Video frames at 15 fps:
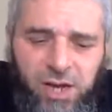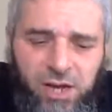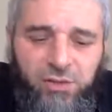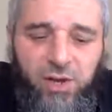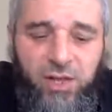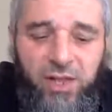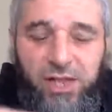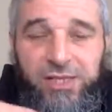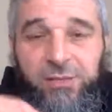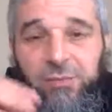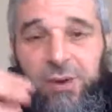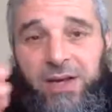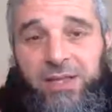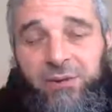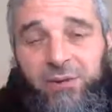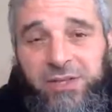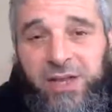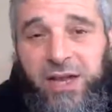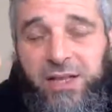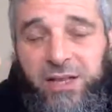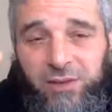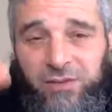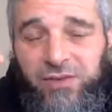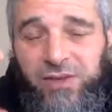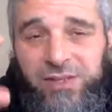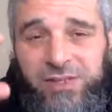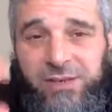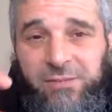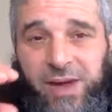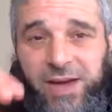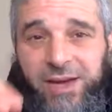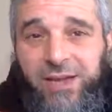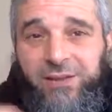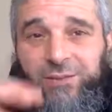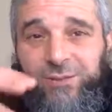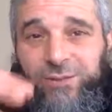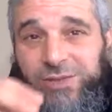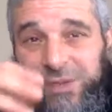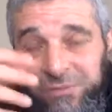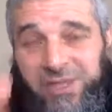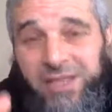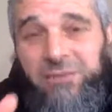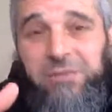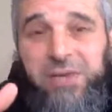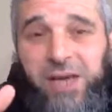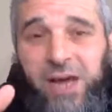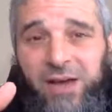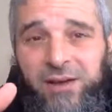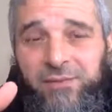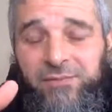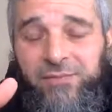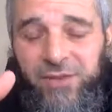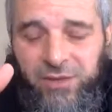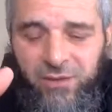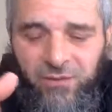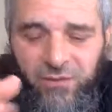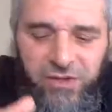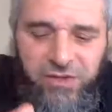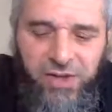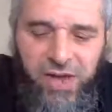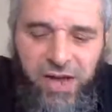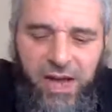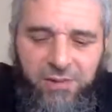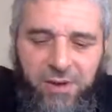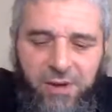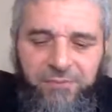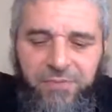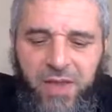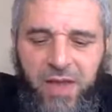So Allah subhanahu wa ta'ala revealed some ayat to do some tarbiyah, you know, for the Sahaba.